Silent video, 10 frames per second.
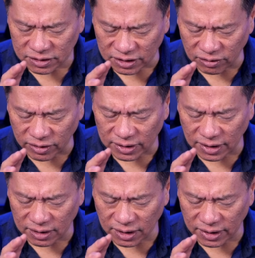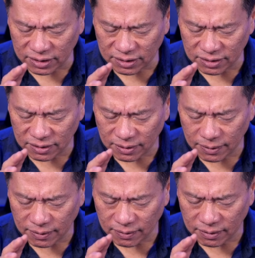Just look at that light.
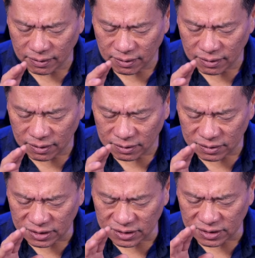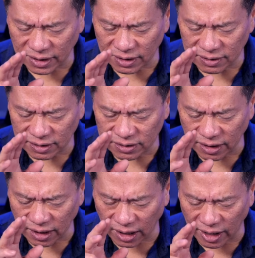Just silently
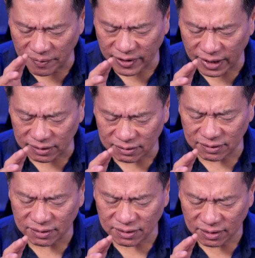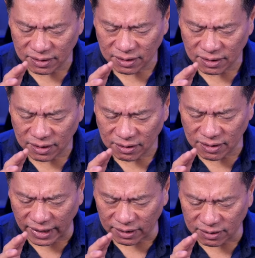say, I am that.
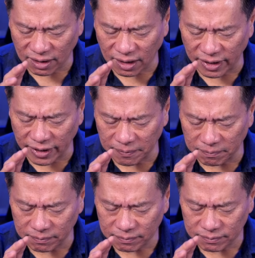That I am.